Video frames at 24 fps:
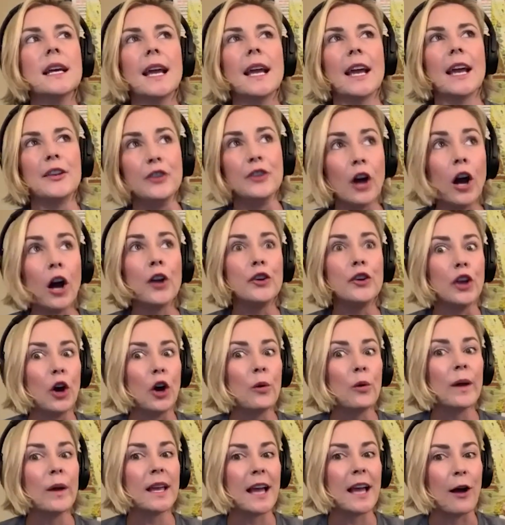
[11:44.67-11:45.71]
and not
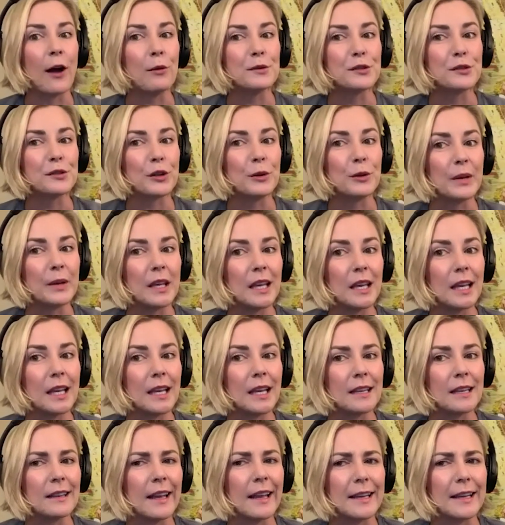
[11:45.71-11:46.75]
knowing how it was going to be
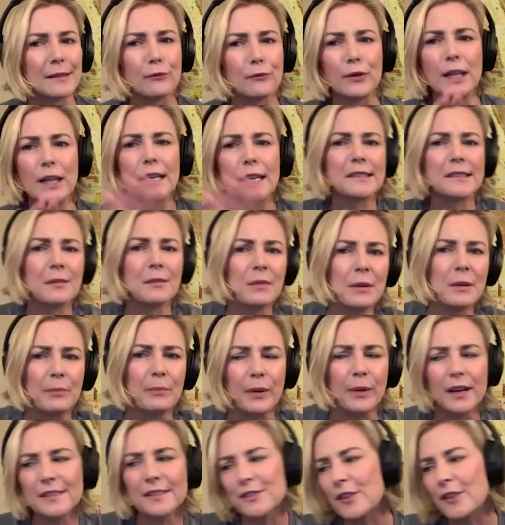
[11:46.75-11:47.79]
and like reading some of the
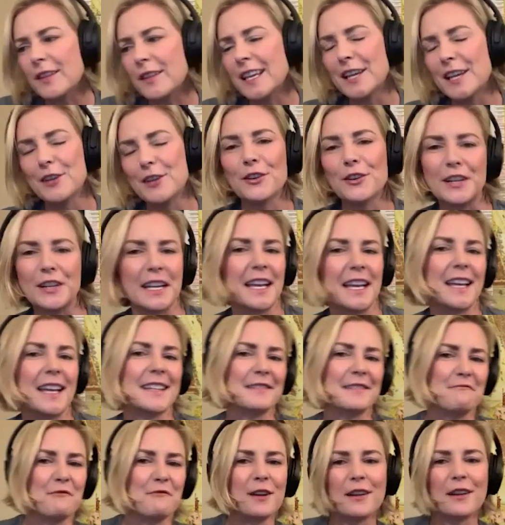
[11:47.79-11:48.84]
buzz on the internet
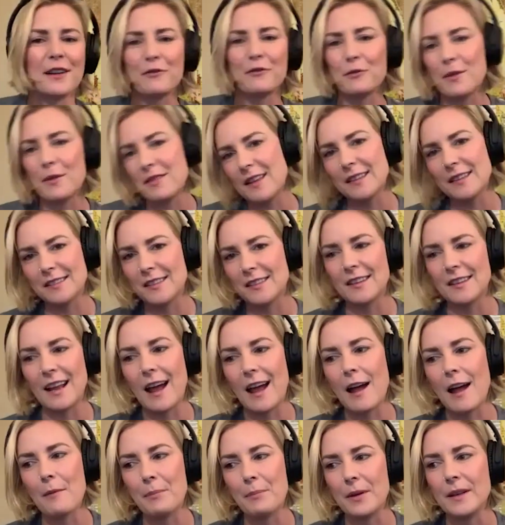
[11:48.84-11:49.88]
and what everyone thinks is going to
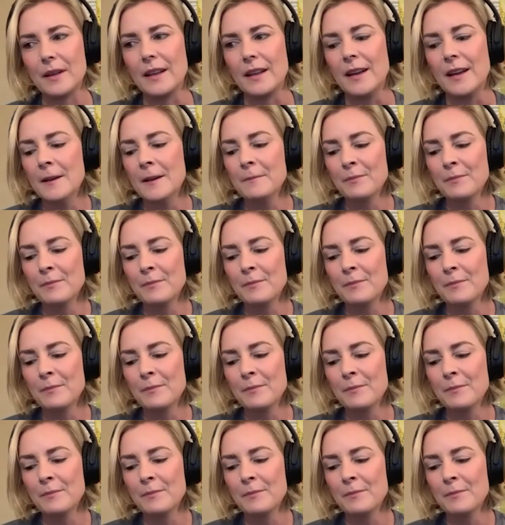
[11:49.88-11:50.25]
happen,